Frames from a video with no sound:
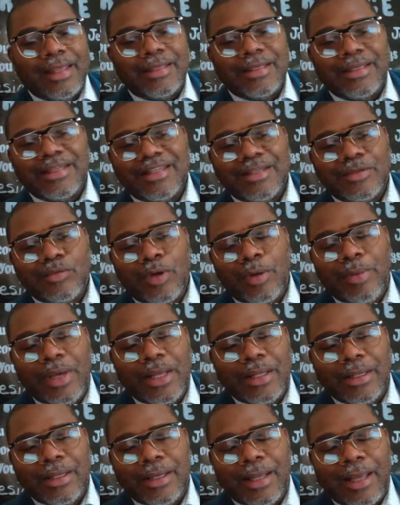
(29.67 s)
I guess that's where I'm
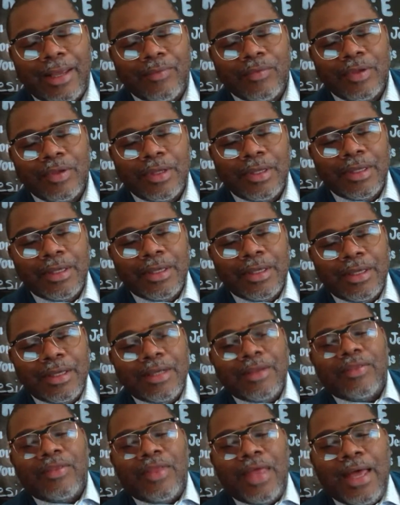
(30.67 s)
at tonight
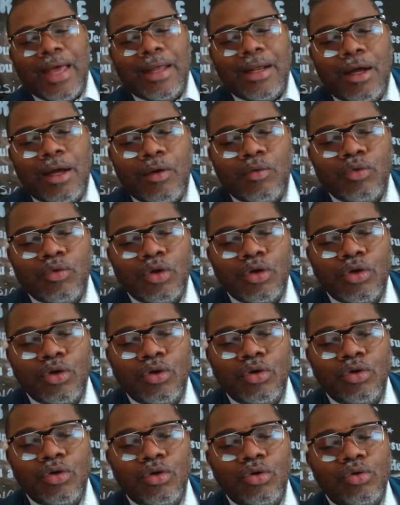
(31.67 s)
that
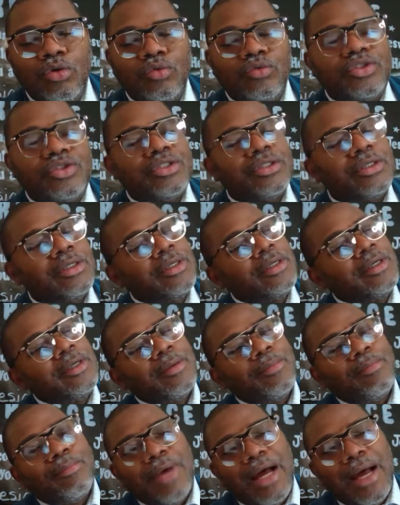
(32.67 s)
uproots
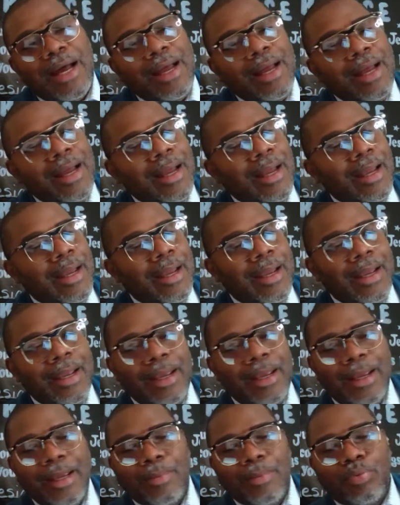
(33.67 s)

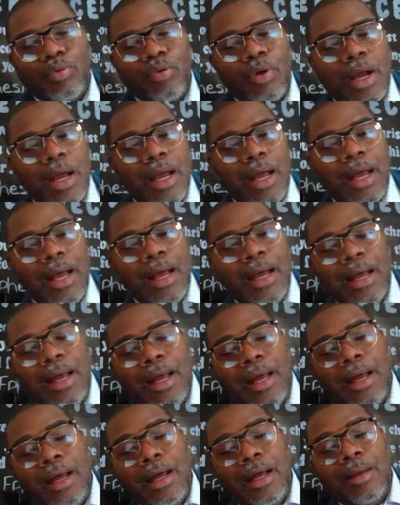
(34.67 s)
my
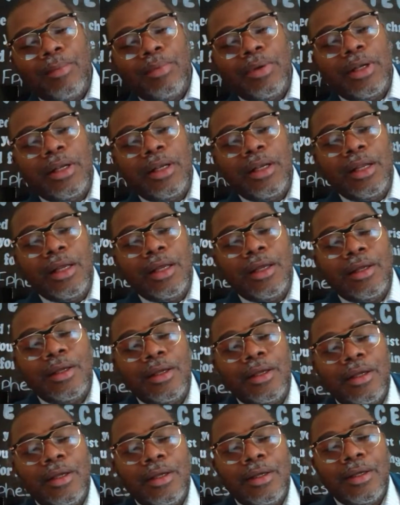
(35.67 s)

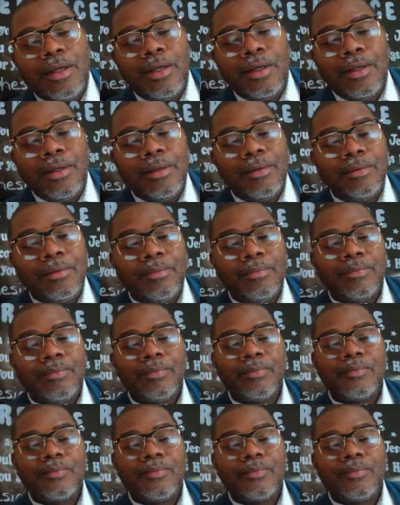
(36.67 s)
problem.